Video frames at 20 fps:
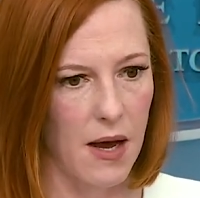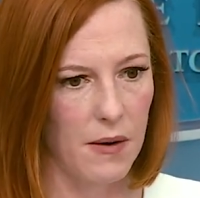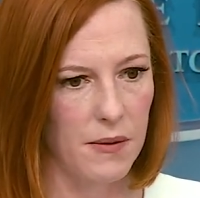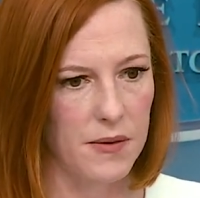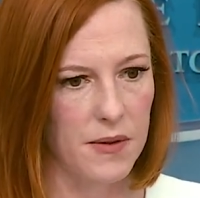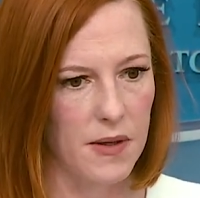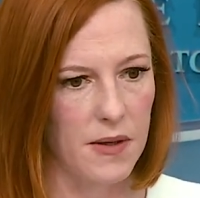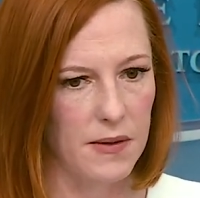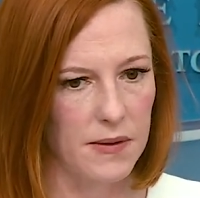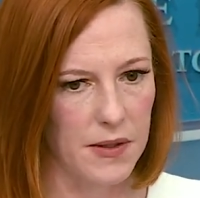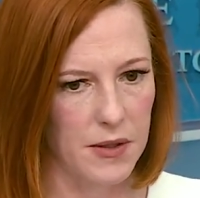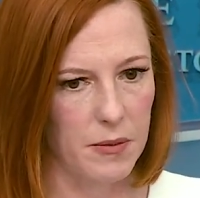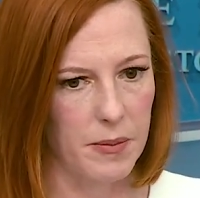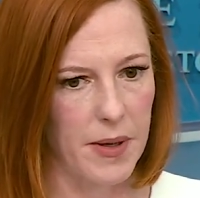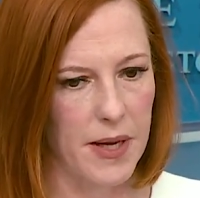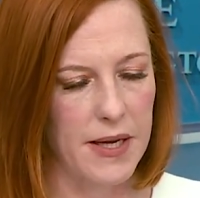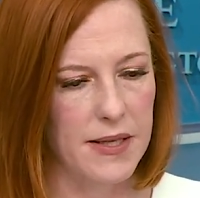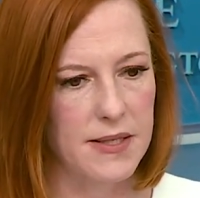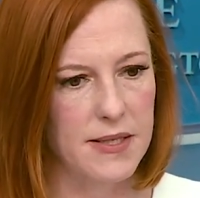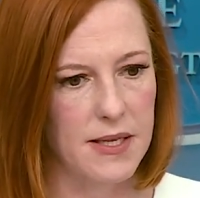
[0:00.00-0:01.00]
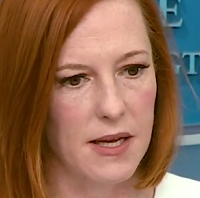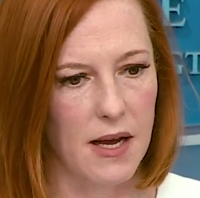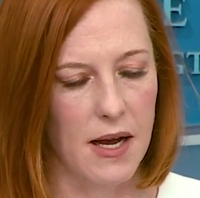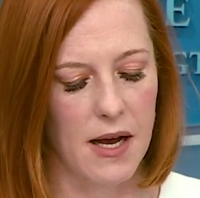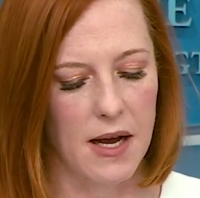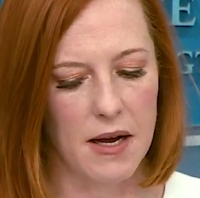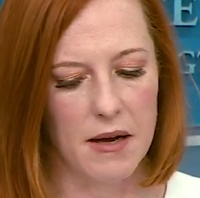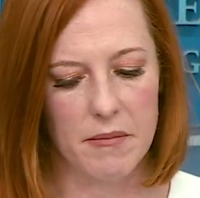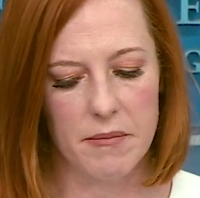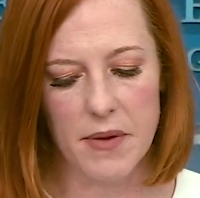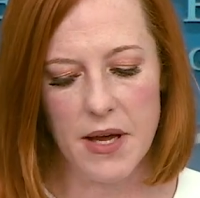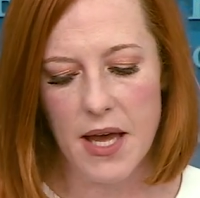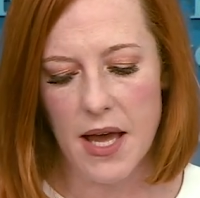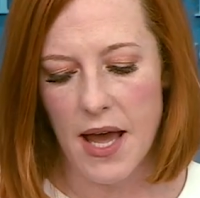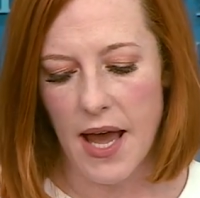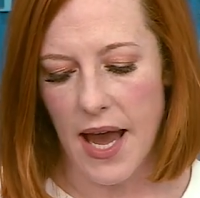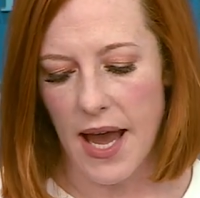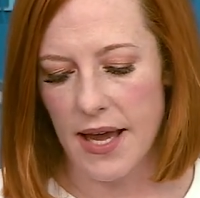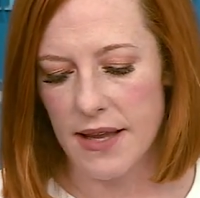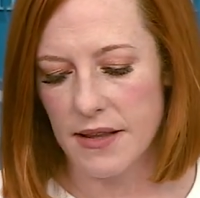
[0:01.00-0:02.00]
down a little bit, and
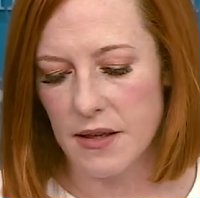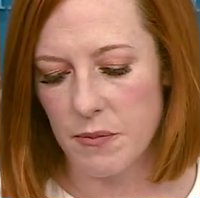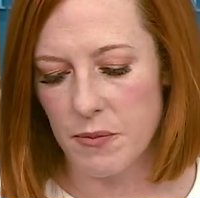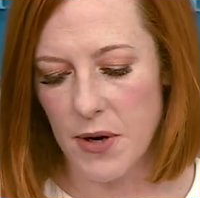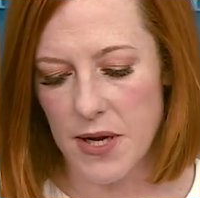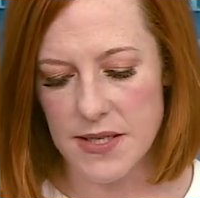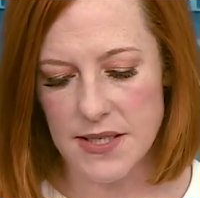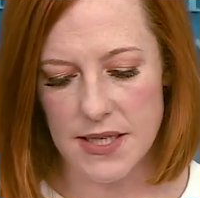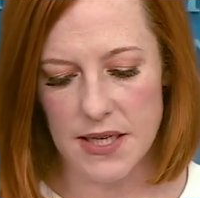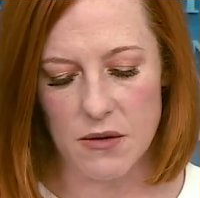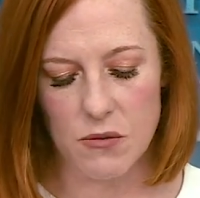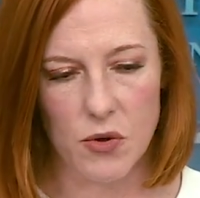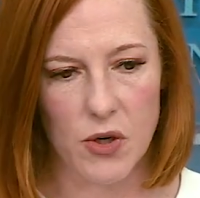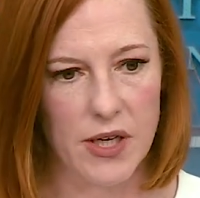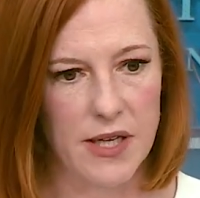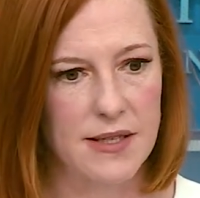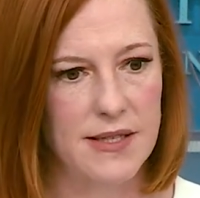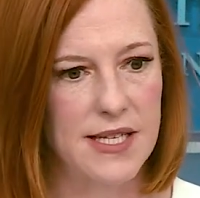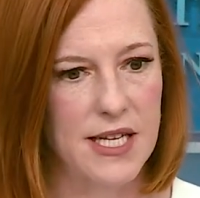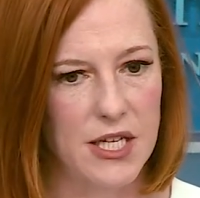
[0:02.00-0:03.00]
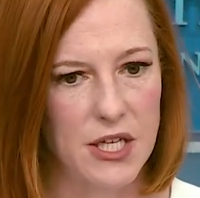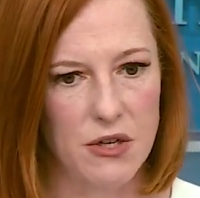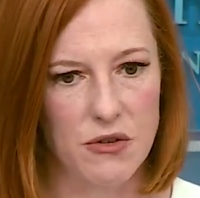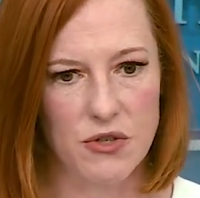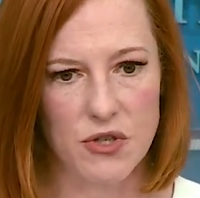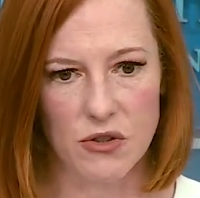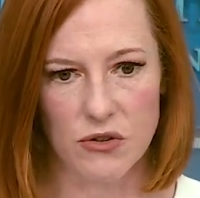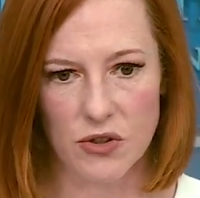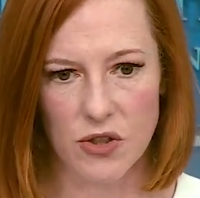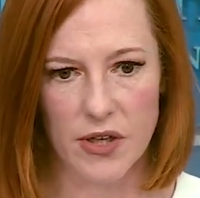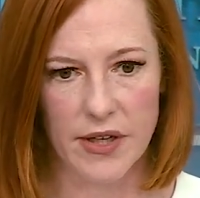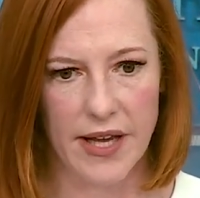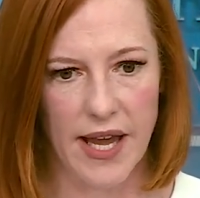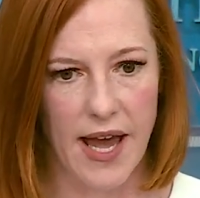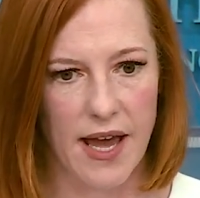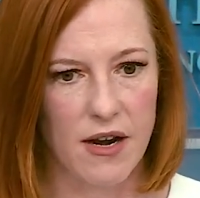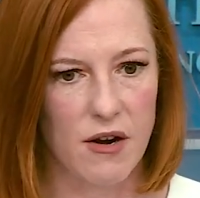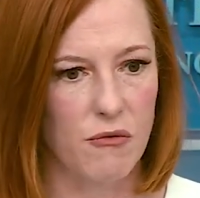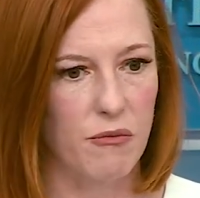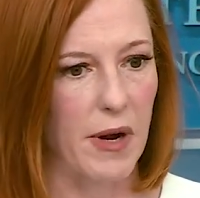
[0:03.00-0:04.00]
the president will continue to look
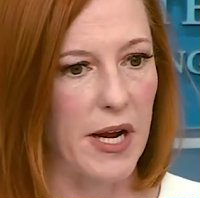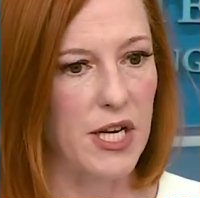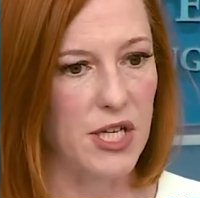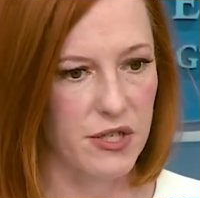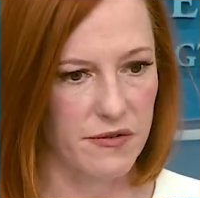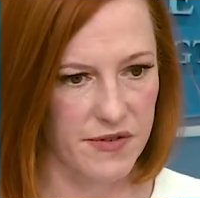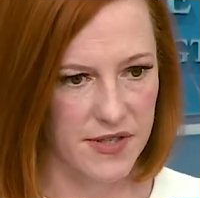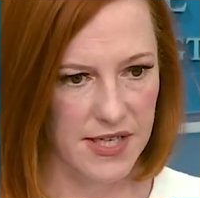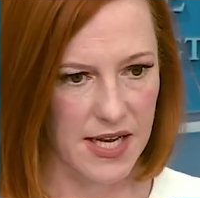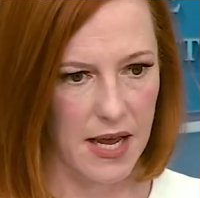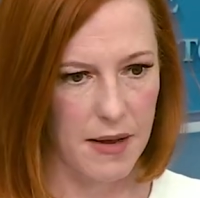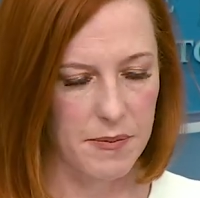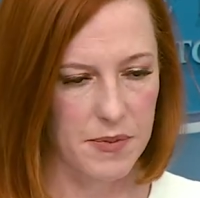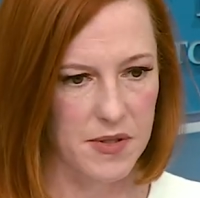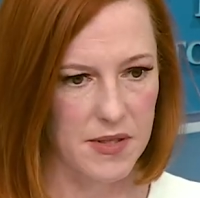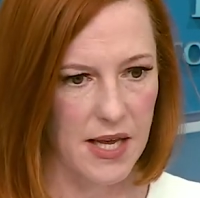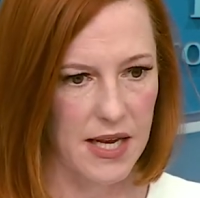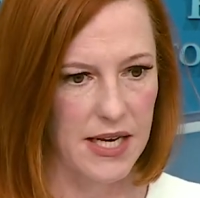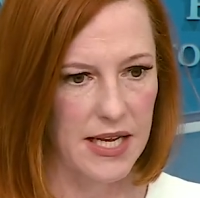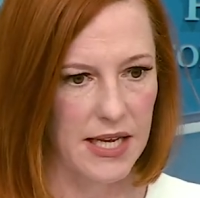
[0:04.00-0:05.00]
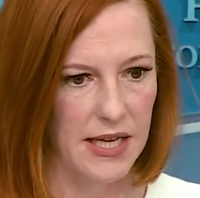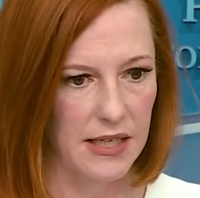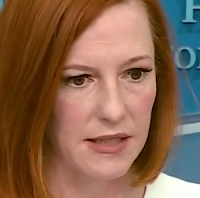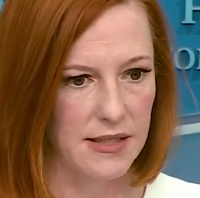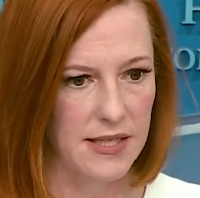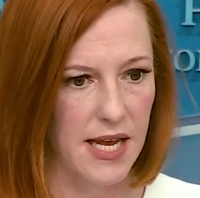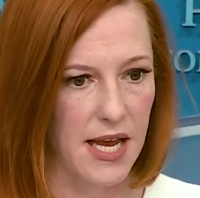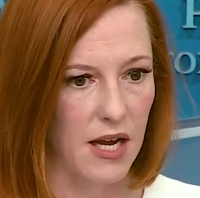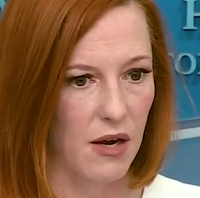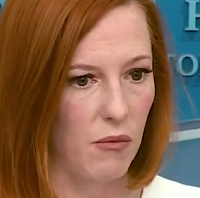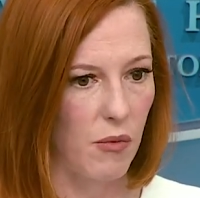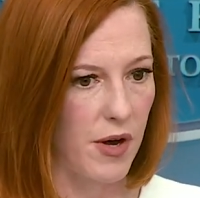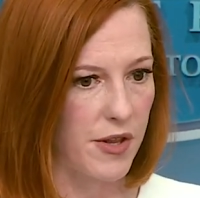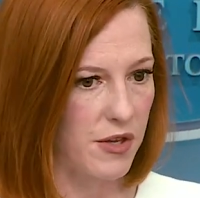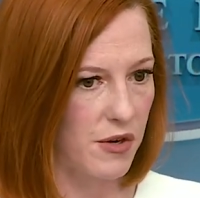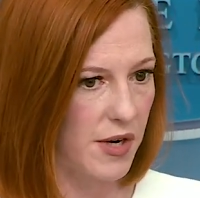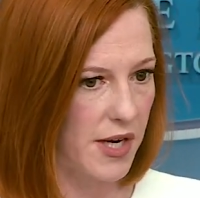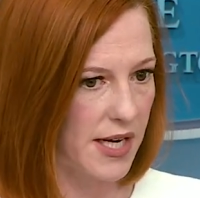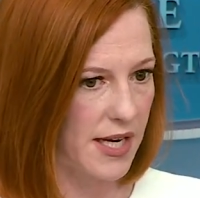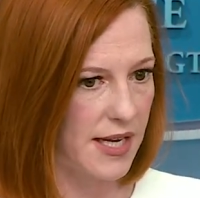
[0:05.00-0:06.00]
at a range of steps that he can take,
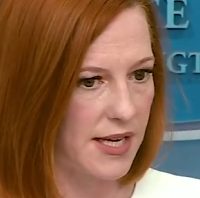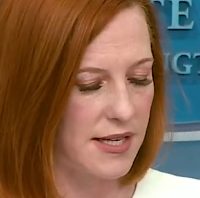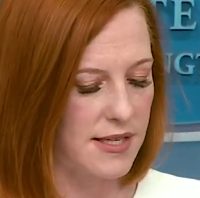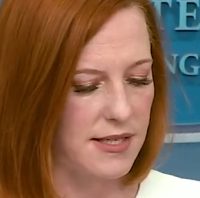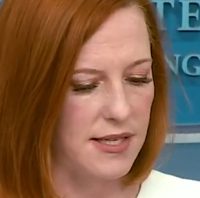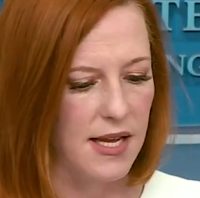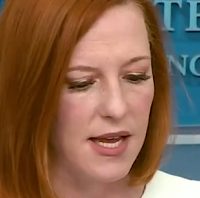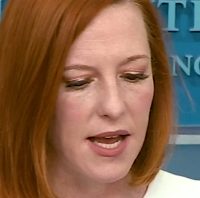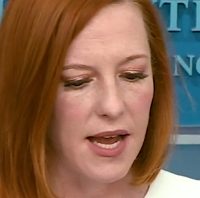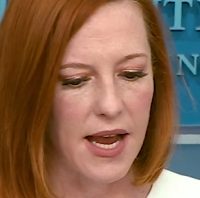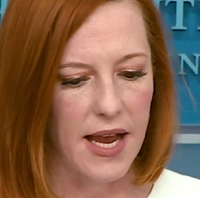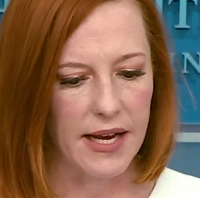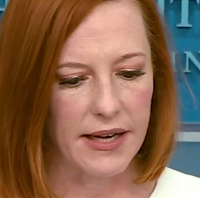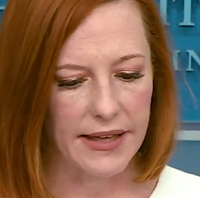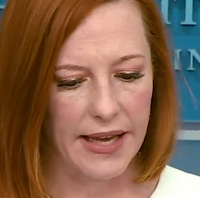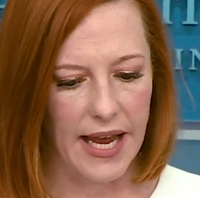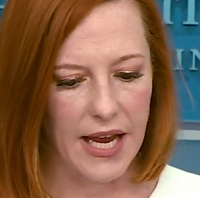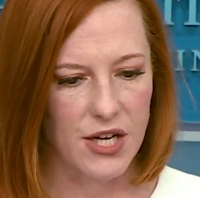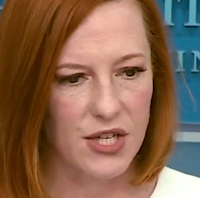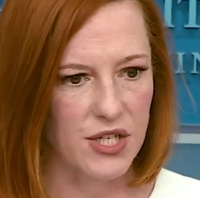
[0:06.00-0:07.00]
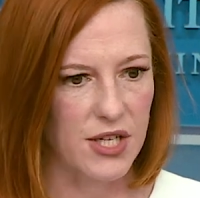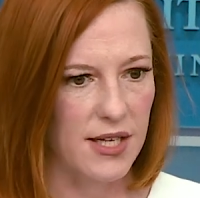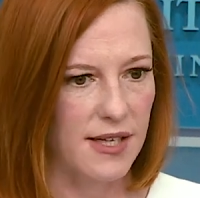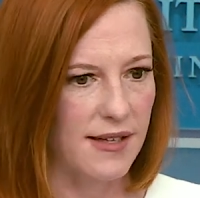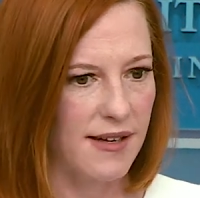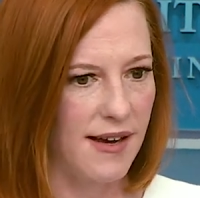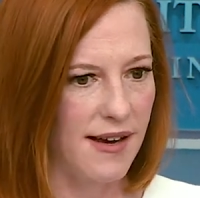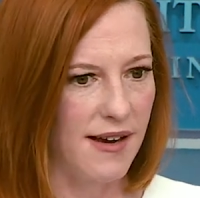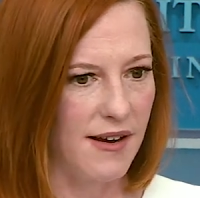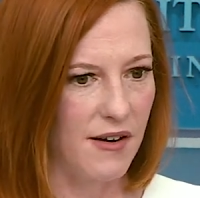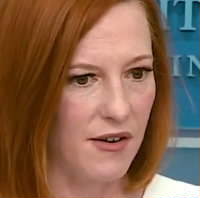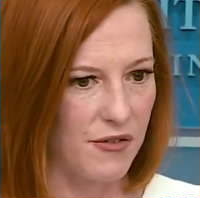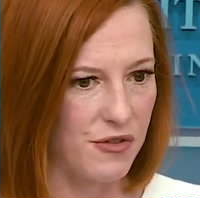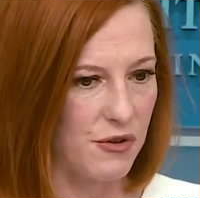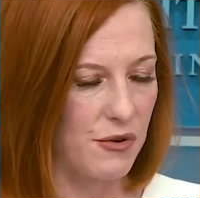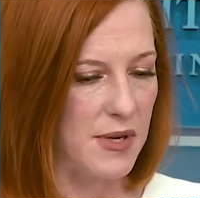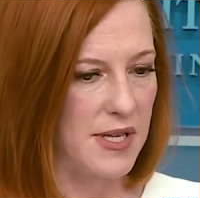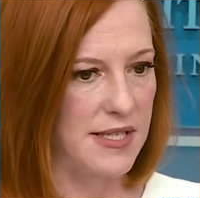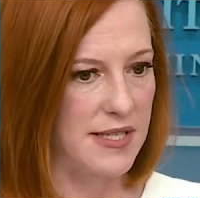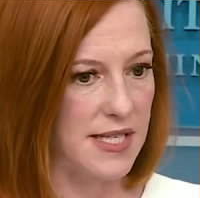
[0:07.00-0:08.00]
whether it is engaging
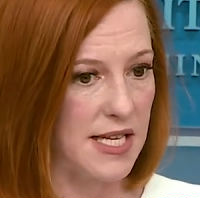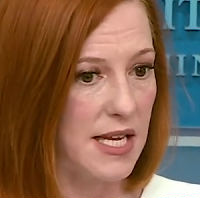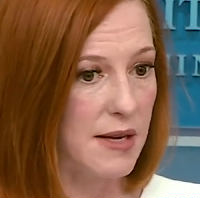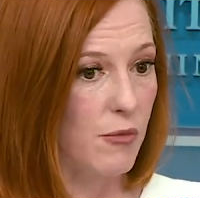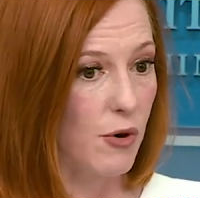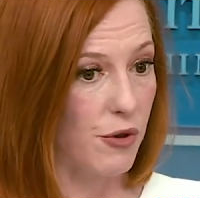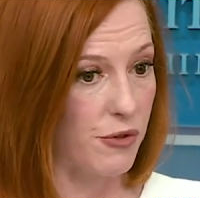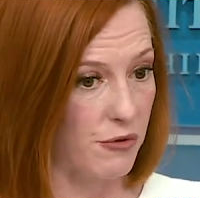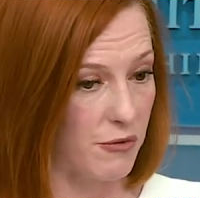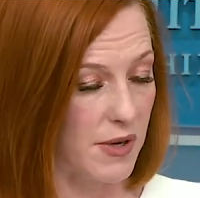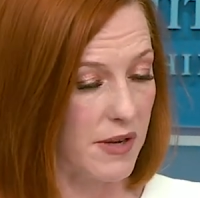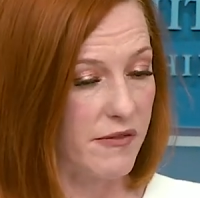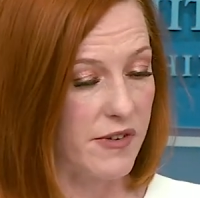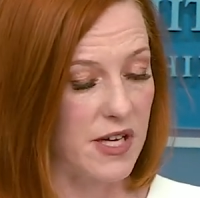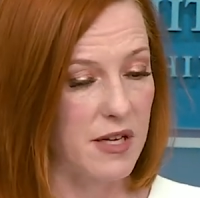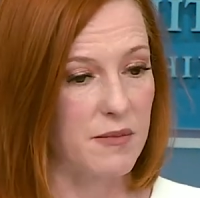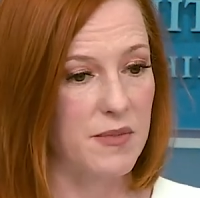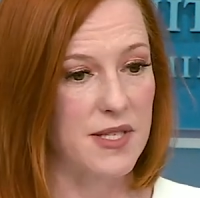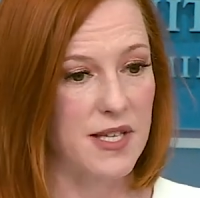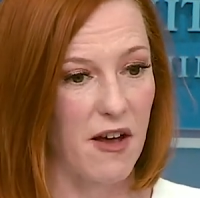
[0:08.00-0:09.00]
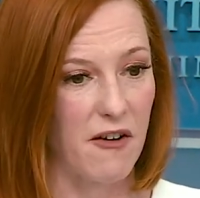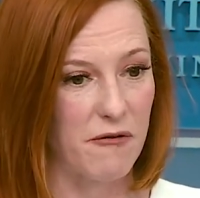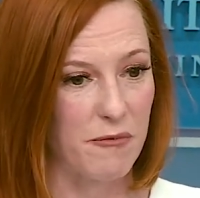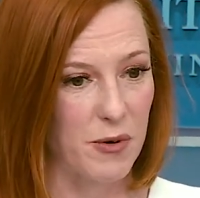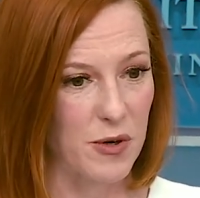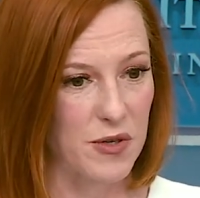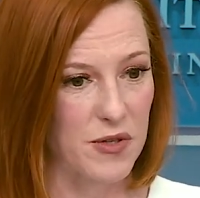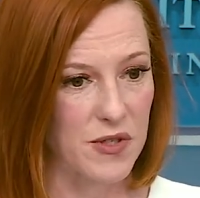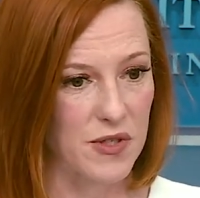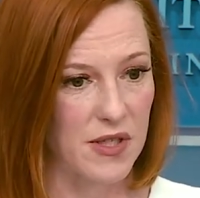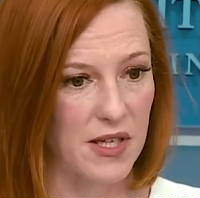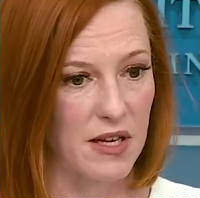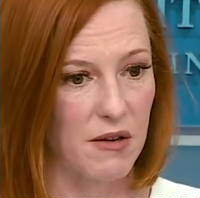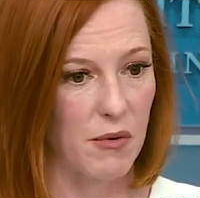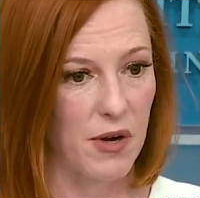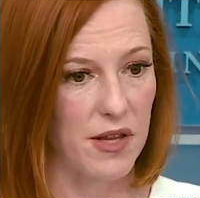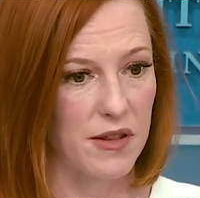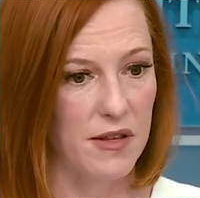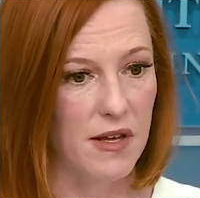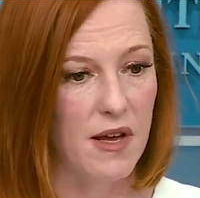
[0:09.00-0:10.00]
through his team or through even himself personally
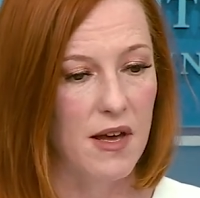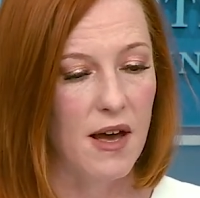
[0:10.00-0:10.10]
with